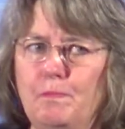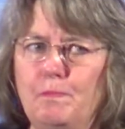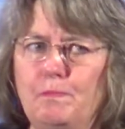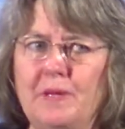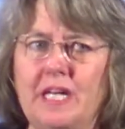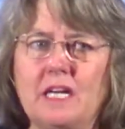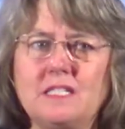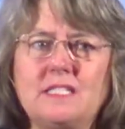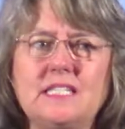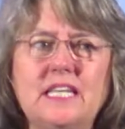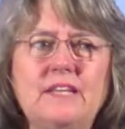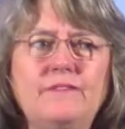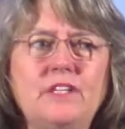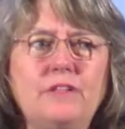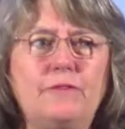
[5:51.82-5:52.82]
Because
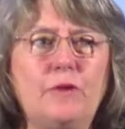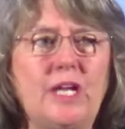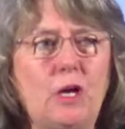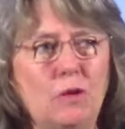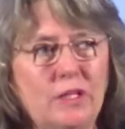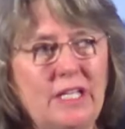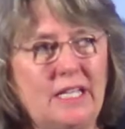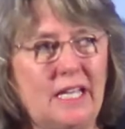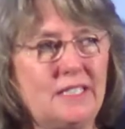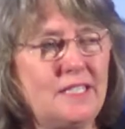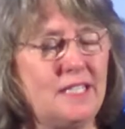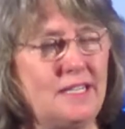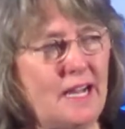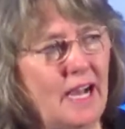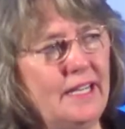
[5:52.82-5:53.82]
even if we only get
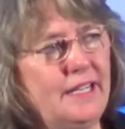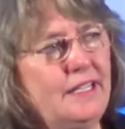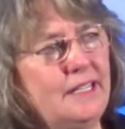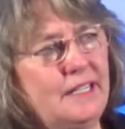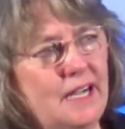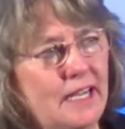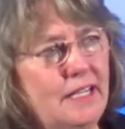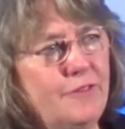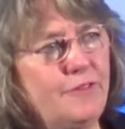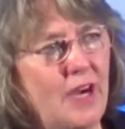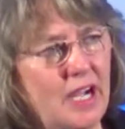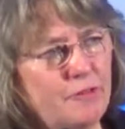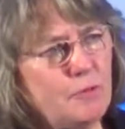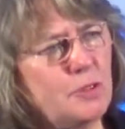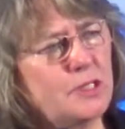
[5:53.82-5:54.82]
to 90 to
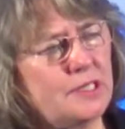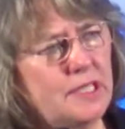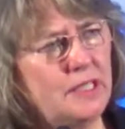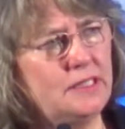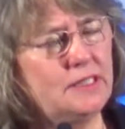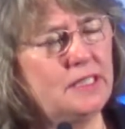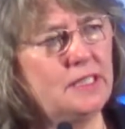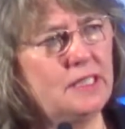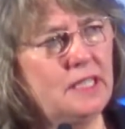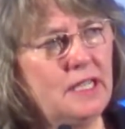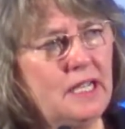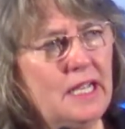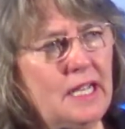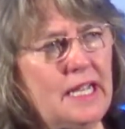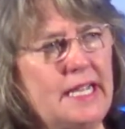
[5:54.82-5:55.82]
95%,
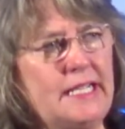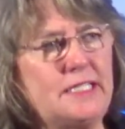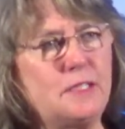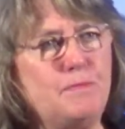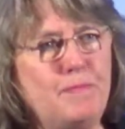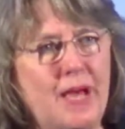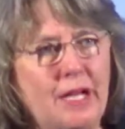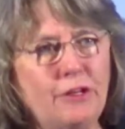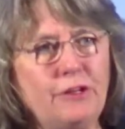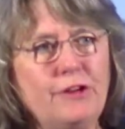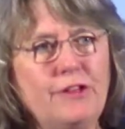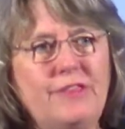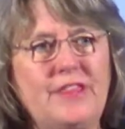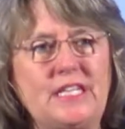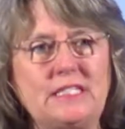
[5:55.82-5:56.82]
it's better
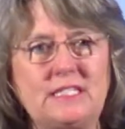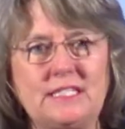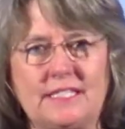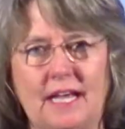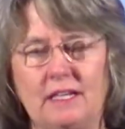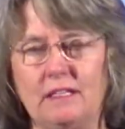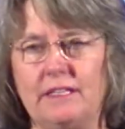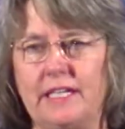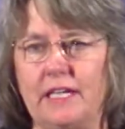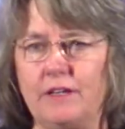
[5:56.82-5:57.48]
than settling